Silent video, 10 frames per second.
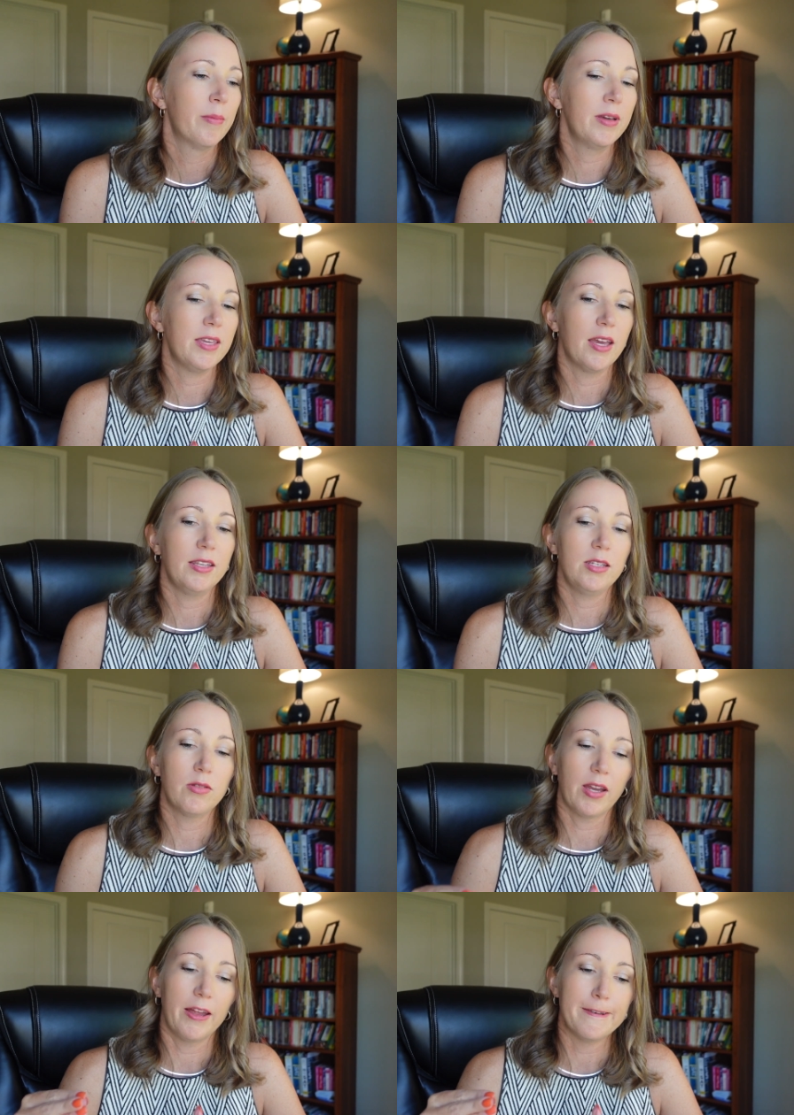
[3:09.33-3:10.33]
but yet
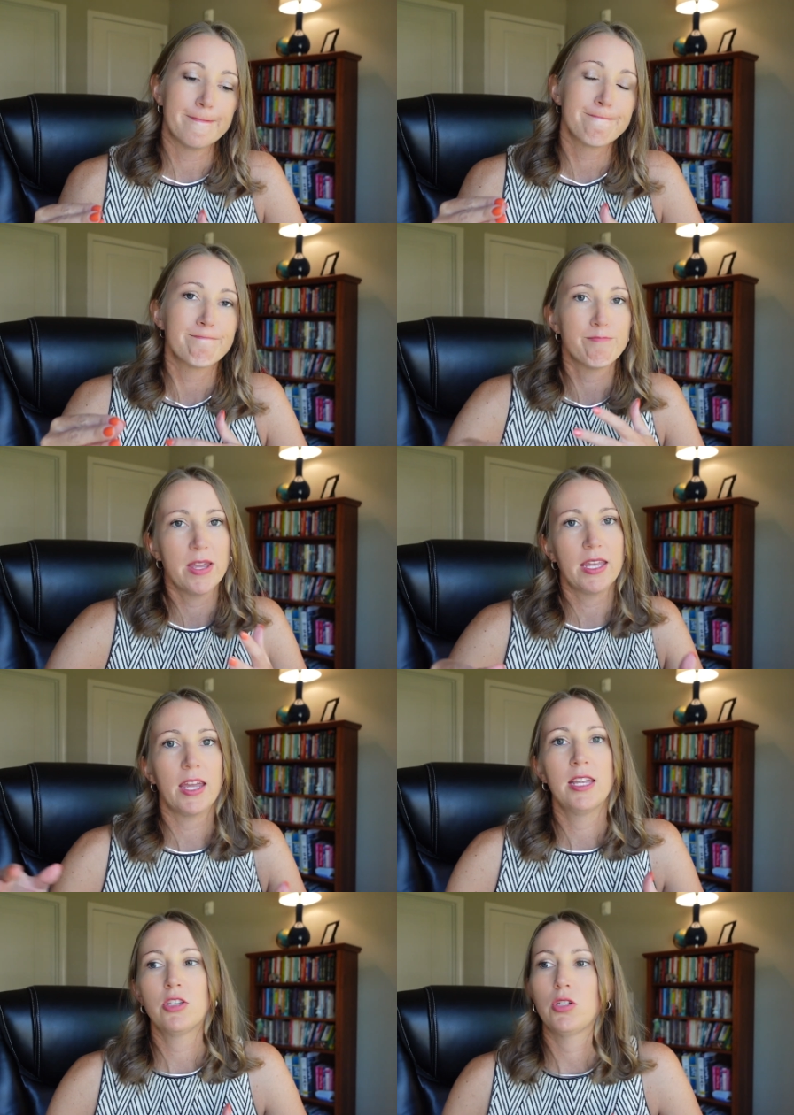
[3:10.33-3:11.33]
you can
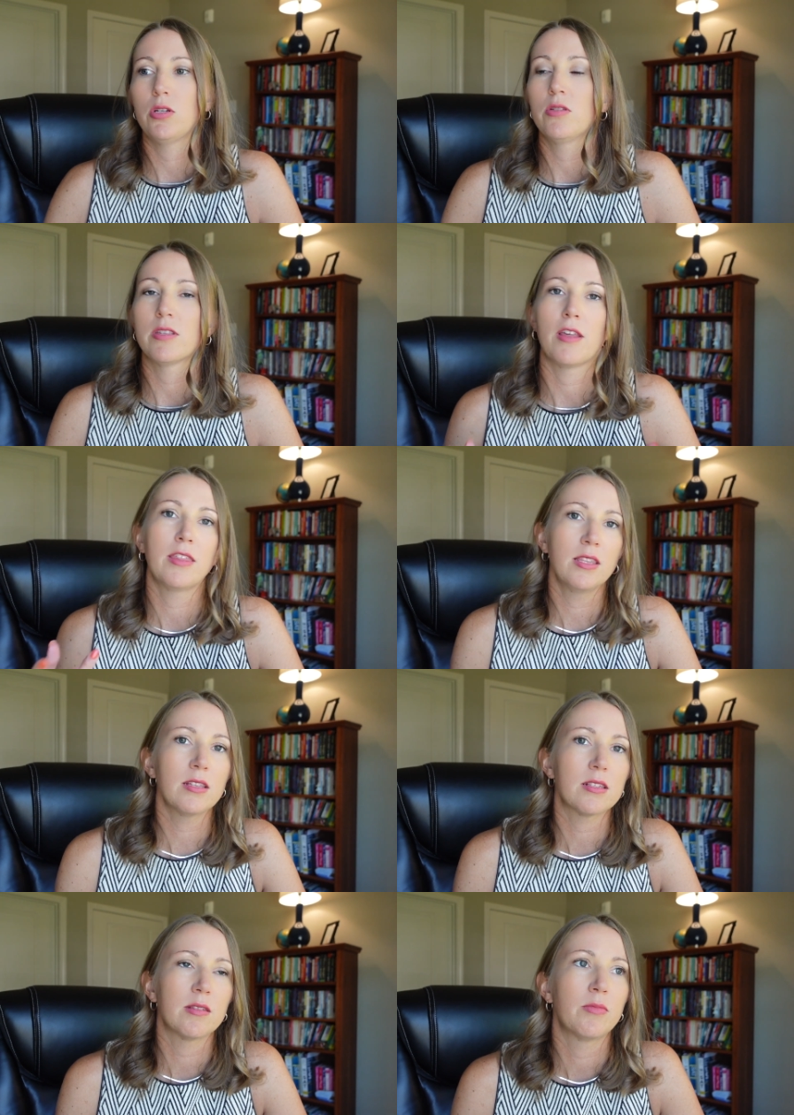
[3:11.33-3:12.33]
pick and choose and I think
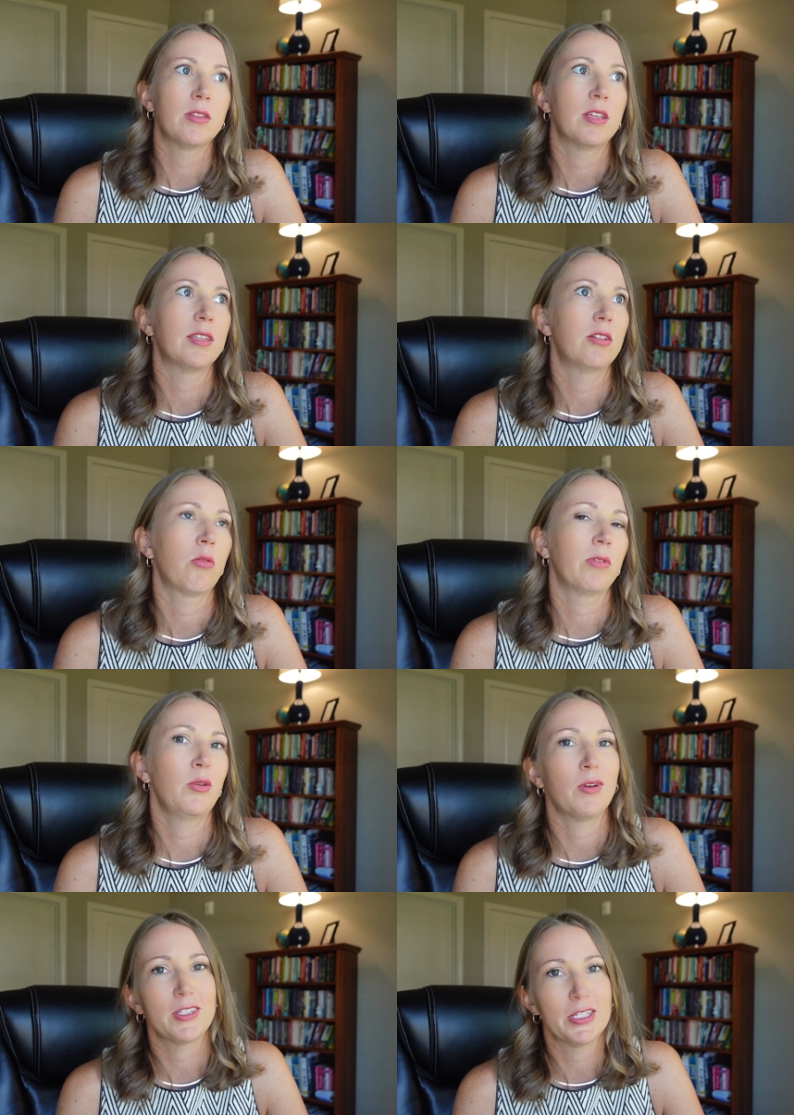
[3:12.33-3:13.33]
that's something that they don't really
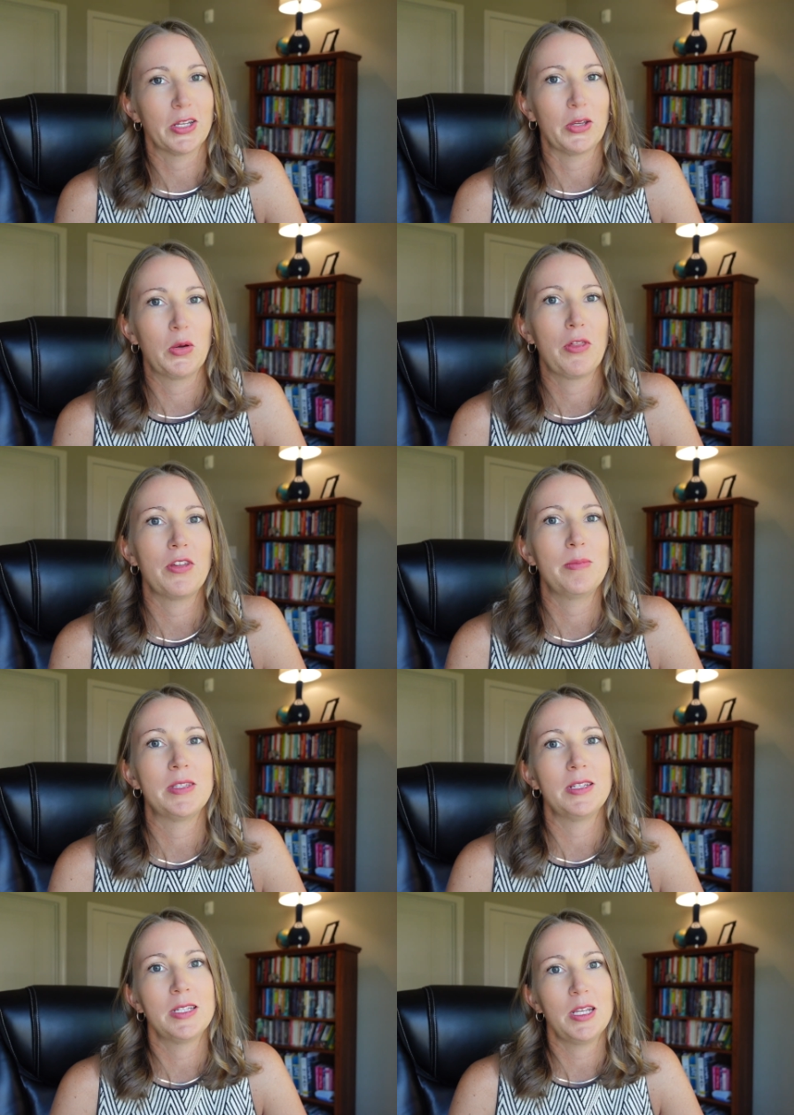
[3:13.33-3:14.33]
want to tell you with
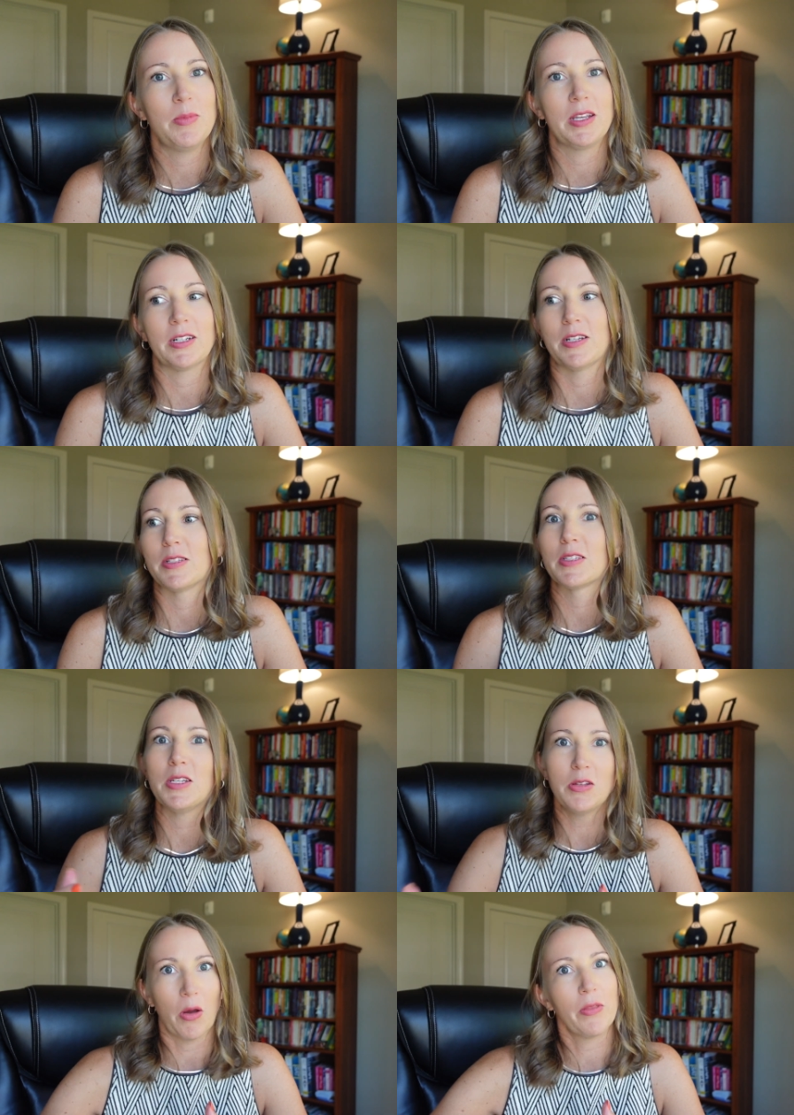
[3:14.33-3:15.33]
MCT because
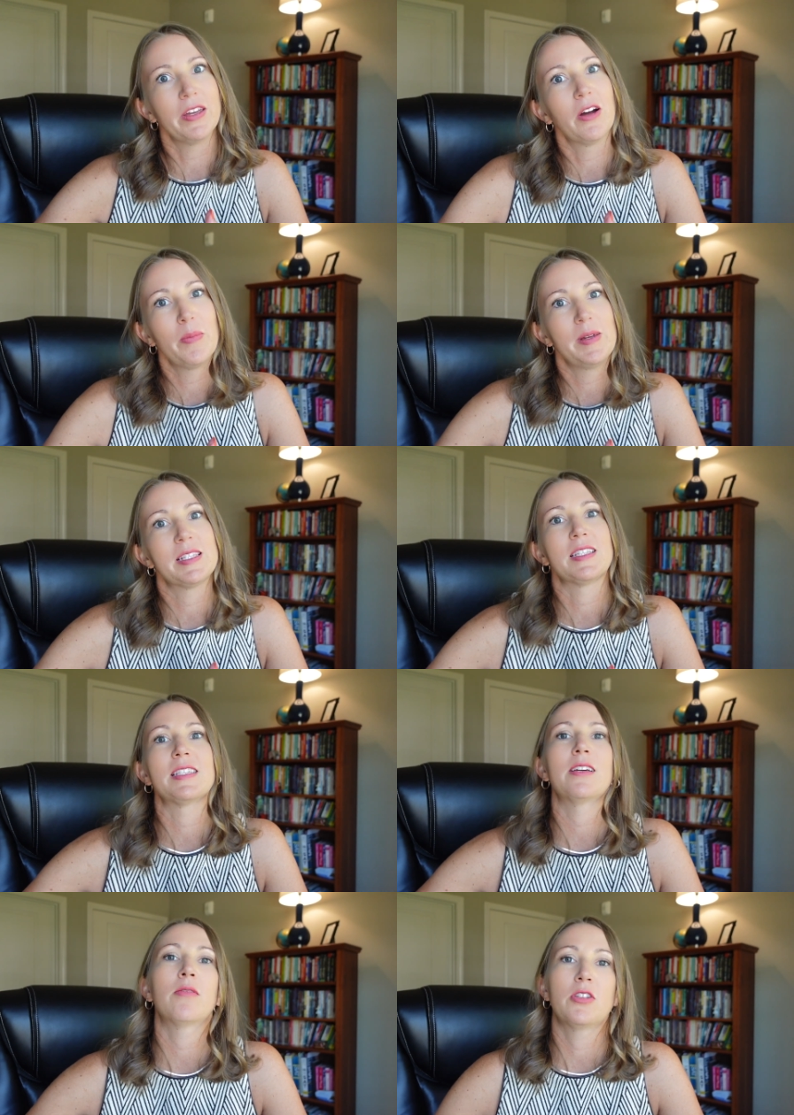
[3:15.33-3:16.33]
you know they are
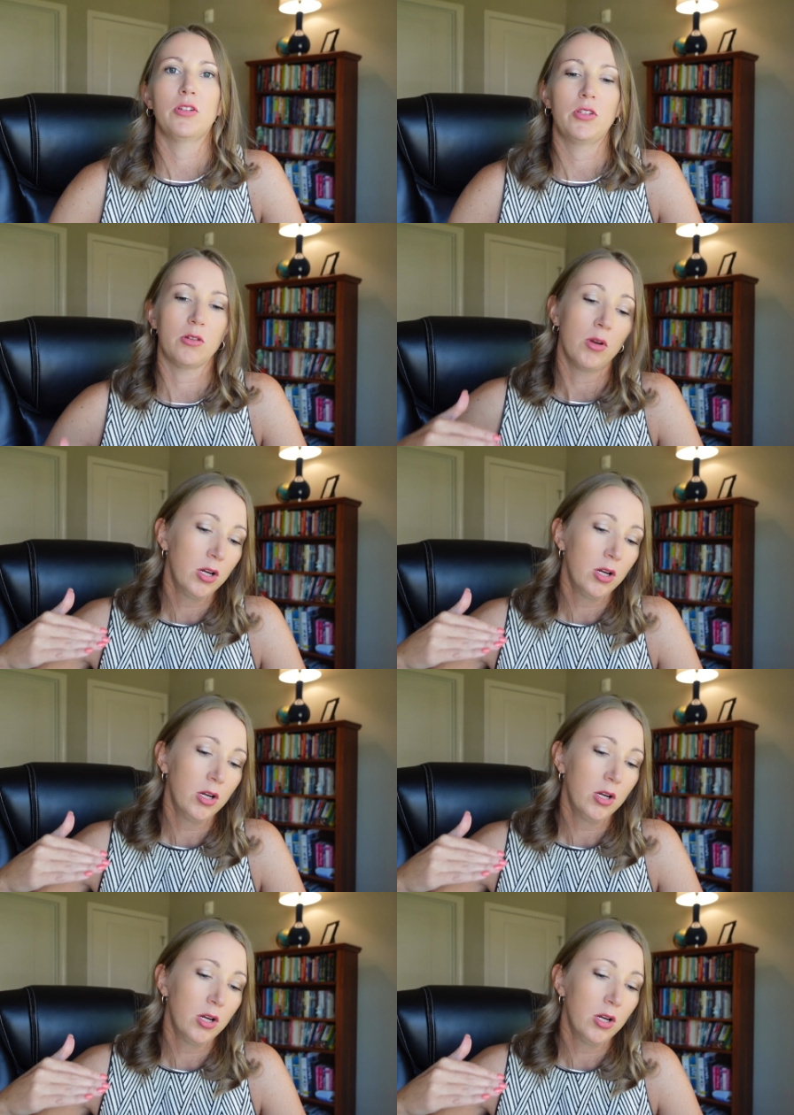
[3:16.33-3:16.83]
business they want you to